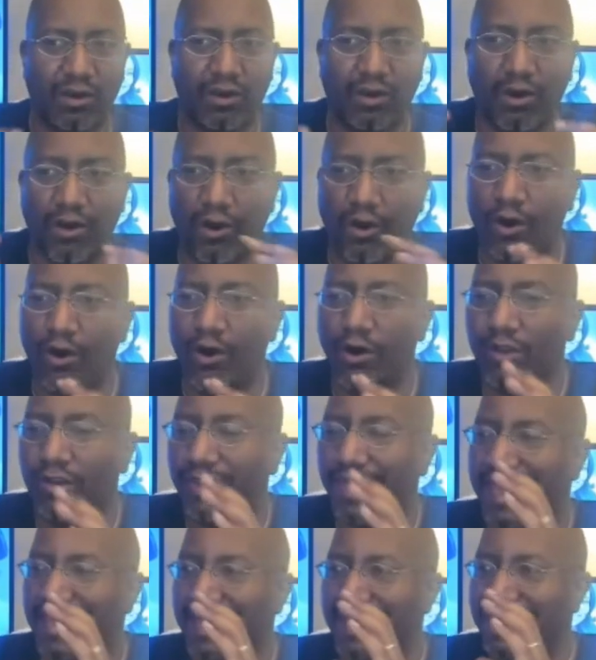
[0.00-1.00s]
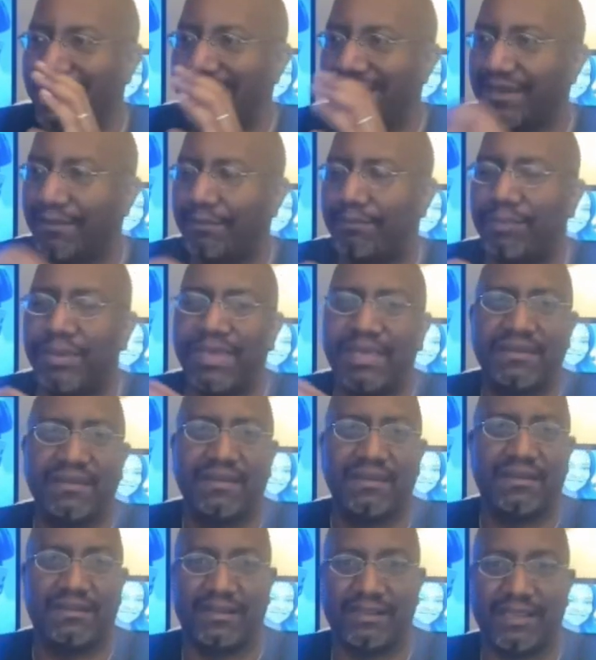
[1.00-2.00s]
all
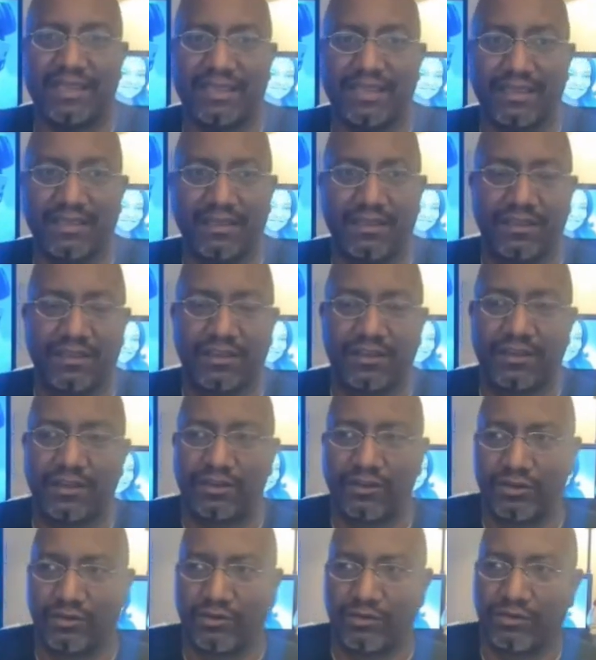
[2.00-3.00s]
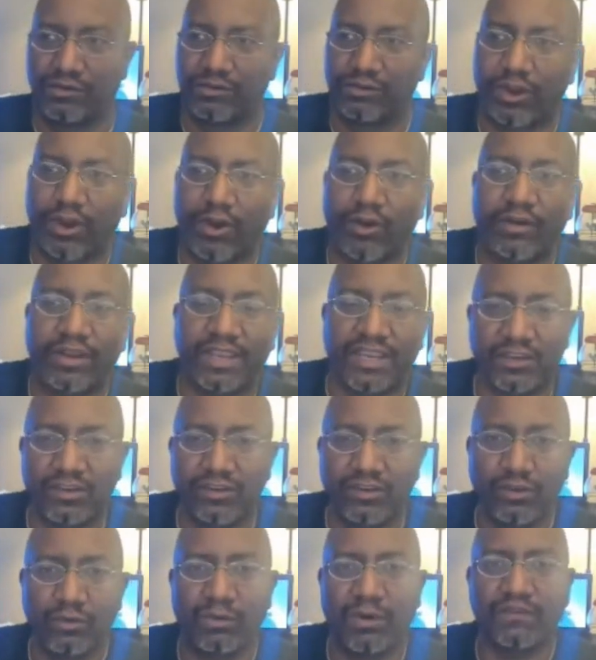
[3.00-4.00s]
independently
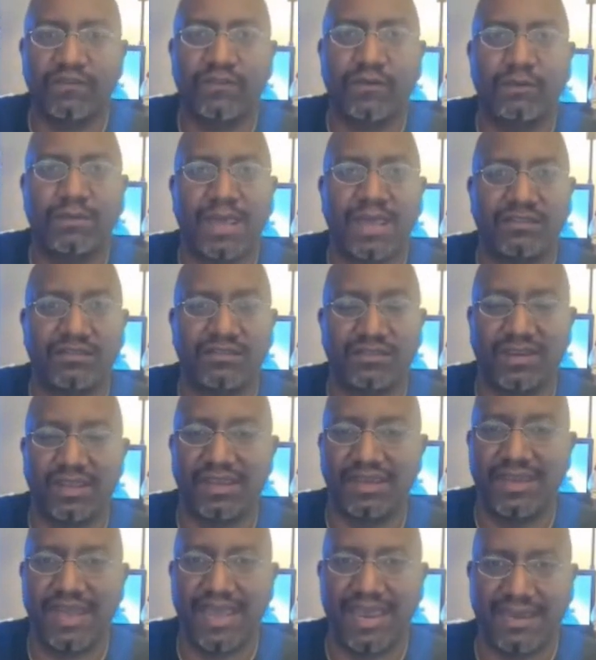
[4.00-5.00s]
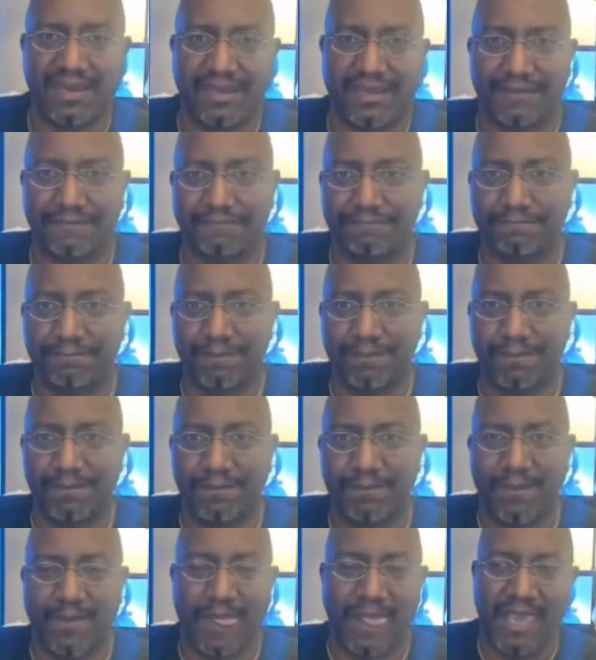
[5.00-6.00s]
learning new information and data?
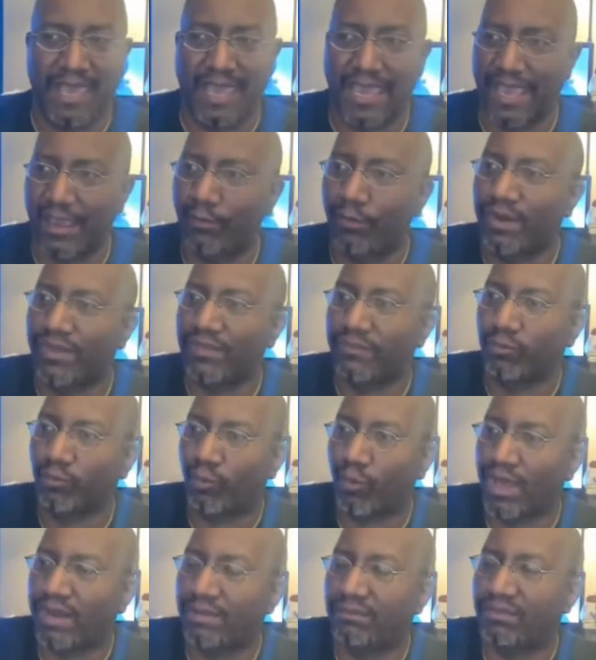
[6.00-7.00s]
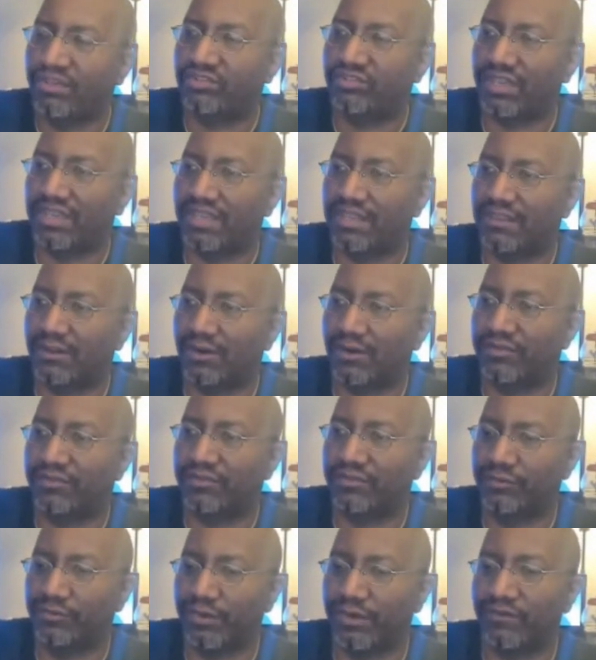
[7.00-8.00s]
And when one machine
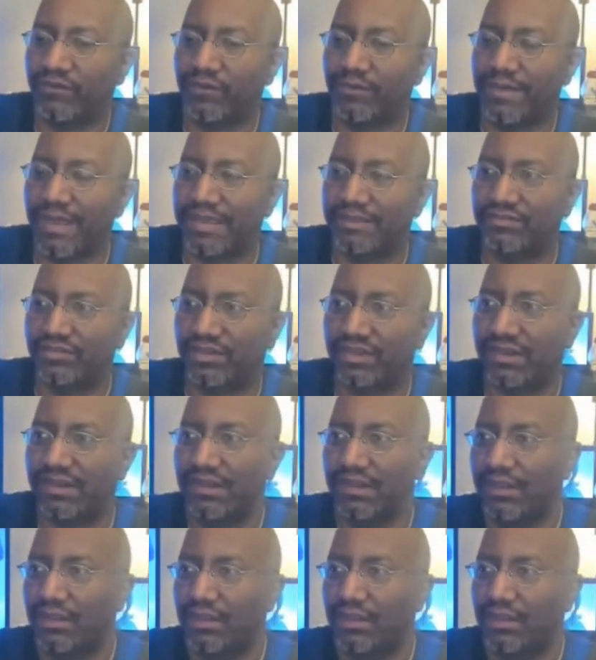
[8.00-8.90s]
learns new information,